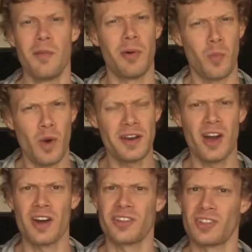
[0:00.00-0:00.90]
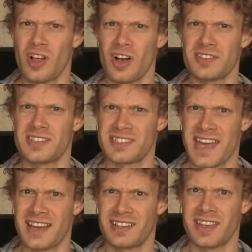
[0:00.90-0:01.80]
But what are the laws
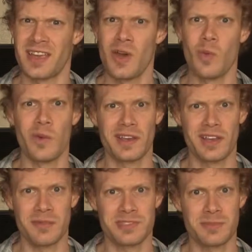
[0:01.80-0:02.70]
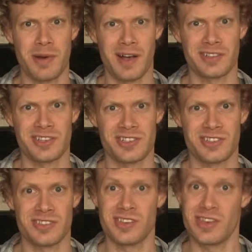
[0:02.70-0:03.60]
exactly when it comes to
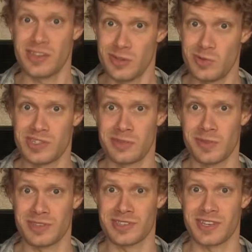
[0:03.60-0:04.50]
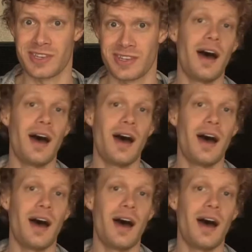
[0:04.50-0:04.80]
politicians using music?